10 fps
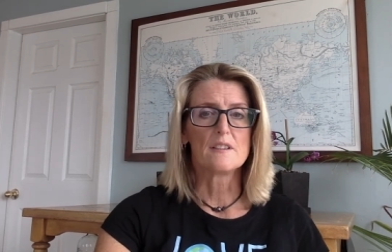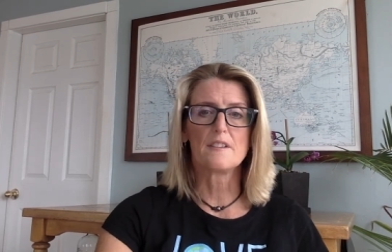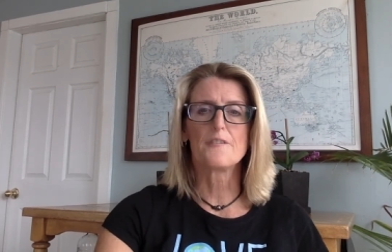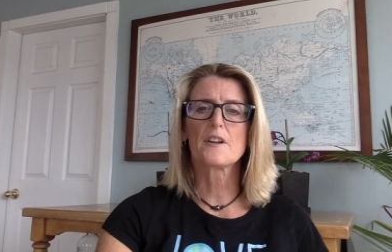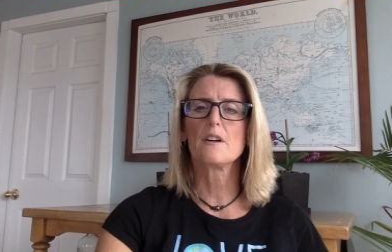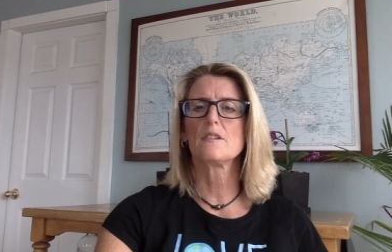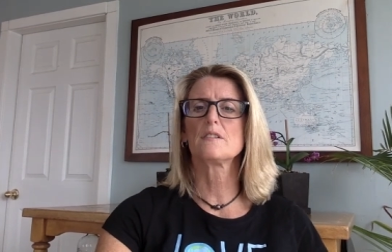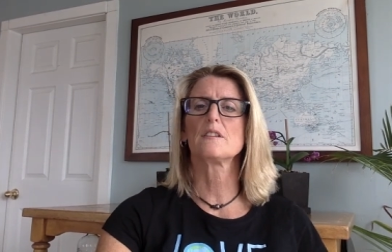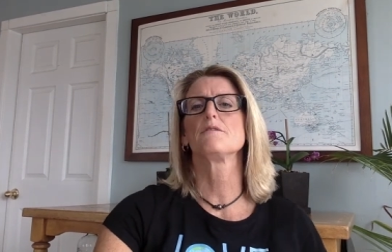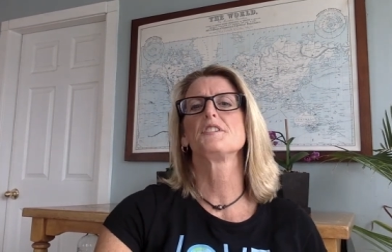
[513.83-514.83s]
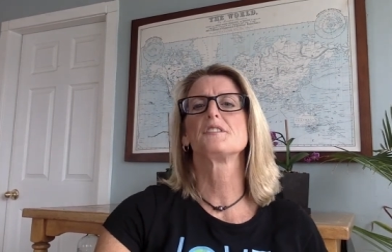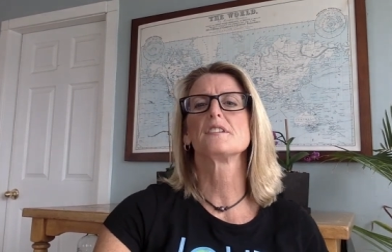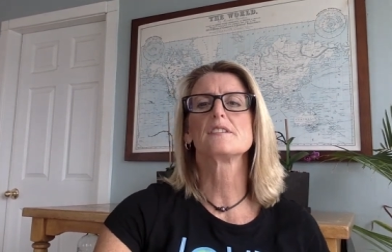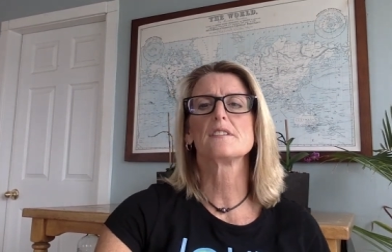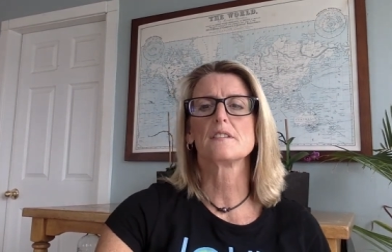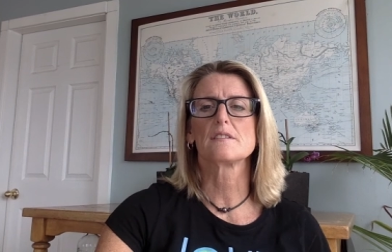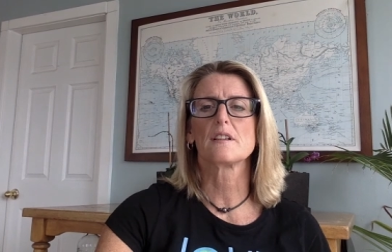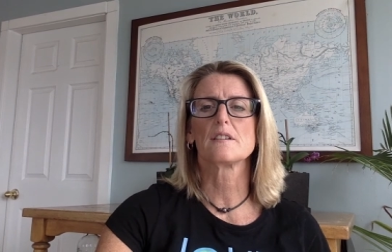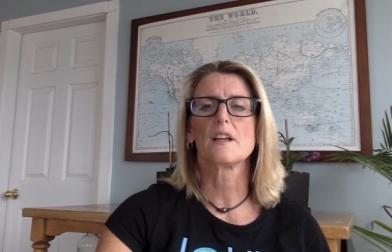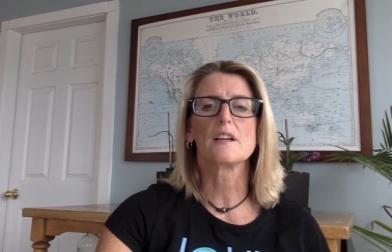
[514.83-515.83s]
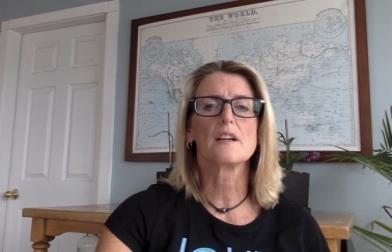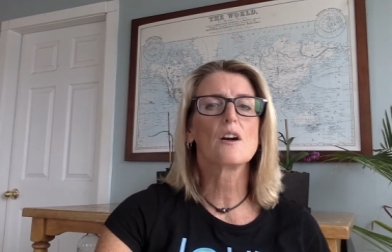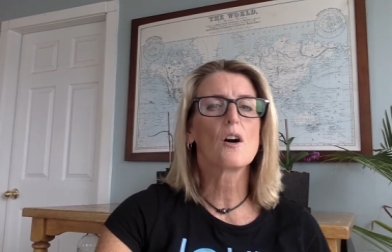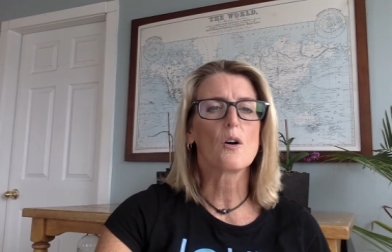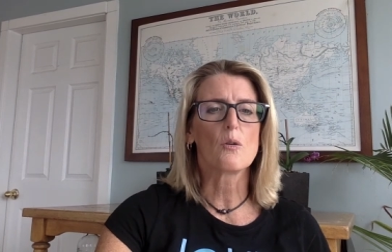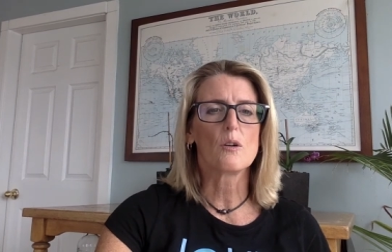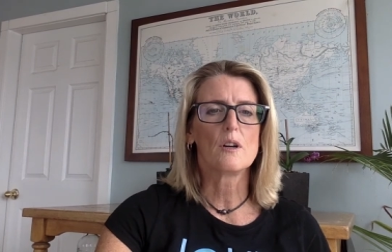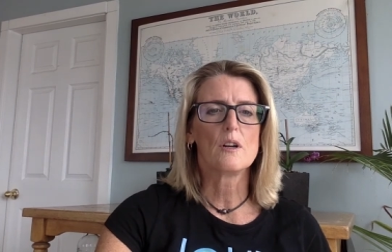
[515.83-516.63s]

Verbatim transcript: difficulty and resistance to letting go